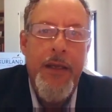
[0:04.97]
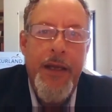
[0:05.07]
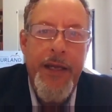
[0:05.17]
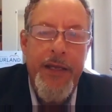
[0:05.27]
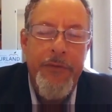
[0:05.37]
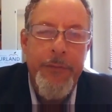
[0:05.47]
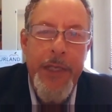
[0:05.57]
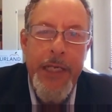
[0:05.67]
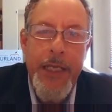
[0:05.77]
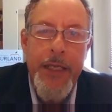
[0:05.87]

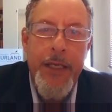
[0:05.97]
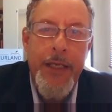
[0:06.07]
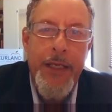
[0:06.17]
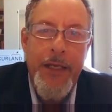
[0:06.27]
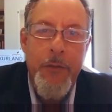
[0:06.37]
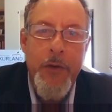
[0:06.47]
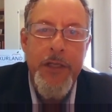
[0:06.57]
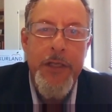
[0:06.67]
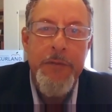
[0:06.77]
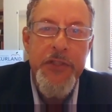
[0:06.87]
everybody.
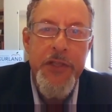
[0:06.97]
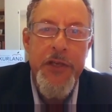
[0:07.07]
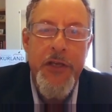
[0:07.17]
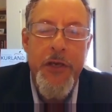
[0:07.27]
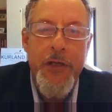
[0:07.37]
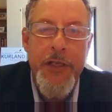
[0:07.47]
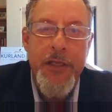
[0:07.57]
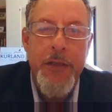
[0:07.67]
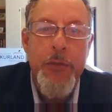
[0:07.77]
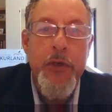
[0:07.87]
Welcome to the Curling
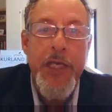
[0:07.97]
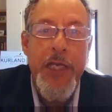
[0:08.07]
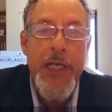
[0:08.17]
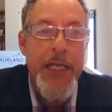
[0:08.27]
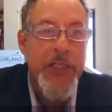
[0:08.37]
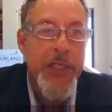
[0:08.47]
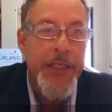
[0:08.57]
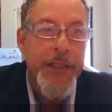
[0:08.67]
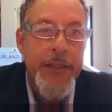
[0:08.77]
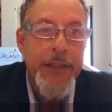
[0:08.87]
Community Connection.
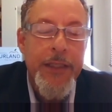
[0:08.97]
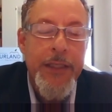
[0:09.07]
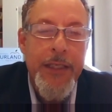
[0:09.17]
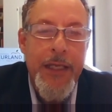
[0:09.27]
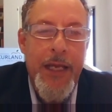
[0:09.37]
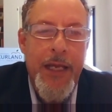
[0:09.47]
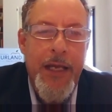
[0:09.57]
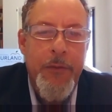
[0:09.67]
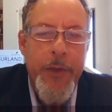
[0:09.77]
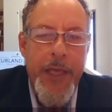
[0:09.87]

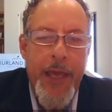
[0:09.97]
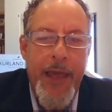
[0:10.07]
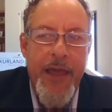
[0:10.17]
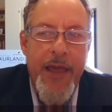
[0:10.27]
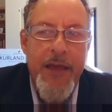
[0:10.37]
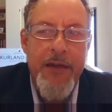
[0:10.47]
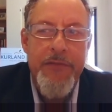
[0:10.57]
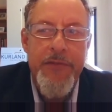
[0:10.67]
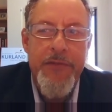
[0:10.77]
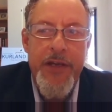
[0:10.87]
We have
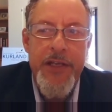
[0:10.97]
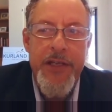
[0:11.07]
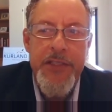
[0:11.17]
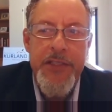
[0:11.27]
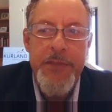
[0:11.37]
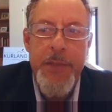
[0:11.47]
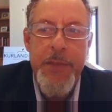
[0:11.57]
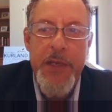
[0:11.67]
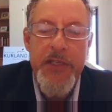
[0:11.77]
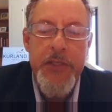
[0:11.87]
a special
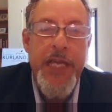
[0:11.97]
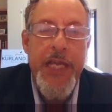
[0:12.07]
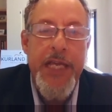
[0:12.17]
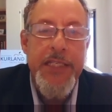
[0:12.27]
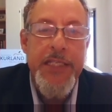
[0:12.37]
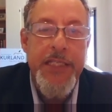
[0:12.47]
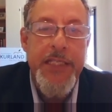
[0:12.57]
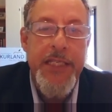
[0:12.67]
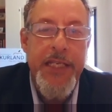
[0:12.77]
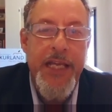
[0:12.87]
guest
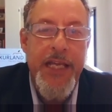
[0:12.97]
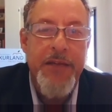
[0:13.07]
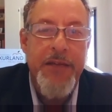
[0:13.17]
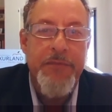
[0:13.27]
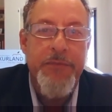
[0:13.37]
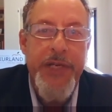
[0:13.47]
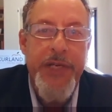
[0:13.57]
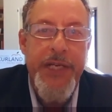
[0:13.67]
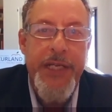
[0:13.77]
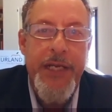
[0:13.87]
today, but
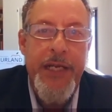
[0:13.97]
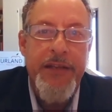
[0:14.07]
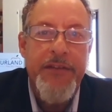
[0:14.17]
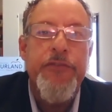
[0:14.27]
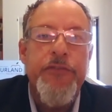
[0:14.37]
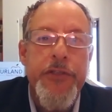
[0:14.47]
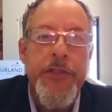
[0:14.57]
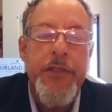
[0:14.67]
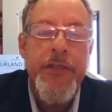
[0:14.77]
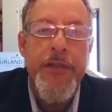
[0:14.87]

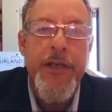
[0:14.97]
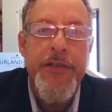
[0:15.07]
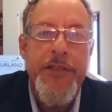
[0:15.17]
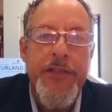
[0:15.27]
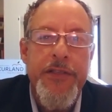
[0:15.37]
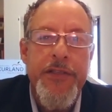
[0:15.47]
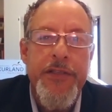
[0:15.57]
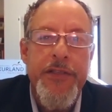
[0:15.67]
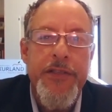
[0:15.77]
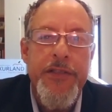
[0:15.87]
first, there are some
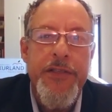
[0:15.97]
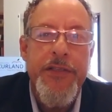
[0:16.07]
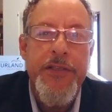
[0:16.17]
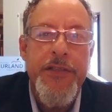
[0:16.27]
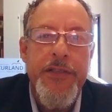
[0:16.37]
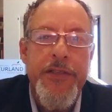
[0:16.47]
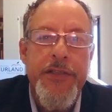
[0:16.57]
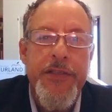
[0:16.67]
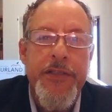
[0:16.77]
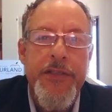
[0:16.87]
events that happened in the
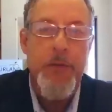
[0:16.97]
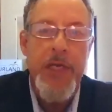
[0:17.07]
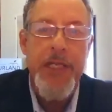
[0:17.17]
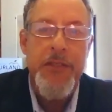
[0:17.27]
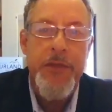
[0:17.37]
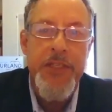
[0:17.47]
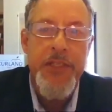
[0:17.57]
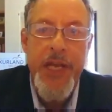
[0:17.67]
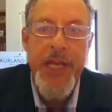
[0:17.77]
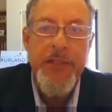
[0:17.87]
community that I think we
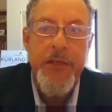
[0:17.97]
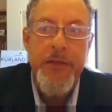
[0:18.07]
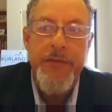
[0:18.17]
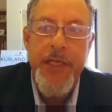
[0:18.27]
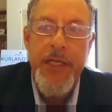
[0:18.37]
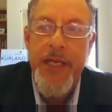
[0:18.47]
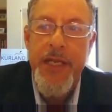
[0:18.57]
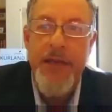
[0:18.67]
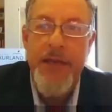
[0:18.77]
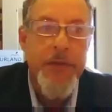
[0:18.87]
need to address. So
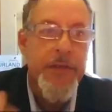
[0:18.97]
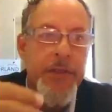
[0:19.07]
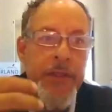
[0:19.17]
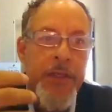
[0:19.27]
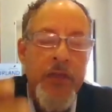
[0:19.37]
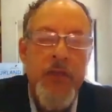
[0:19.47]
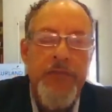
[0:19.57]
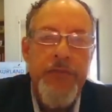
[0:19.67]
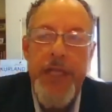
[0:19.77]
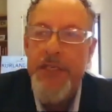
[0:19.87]
if I can have your
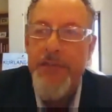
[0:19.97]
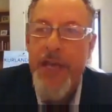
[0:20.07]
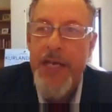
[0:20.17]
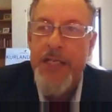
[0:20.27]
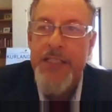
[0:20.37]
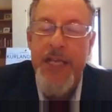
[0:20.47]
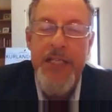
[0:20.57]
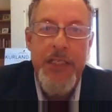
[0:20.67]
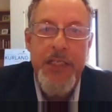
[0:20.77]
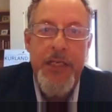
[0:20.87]
full undivided
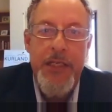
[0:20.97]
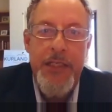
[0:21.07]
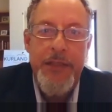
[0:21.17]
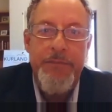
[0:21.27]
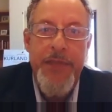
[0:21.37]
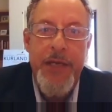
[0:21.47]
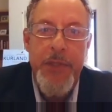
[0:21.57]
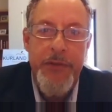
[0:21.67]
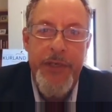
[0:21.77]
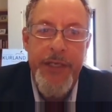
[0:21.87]
attention,
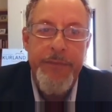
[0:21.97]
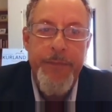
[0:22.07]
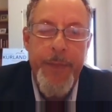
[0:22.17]
that would be great.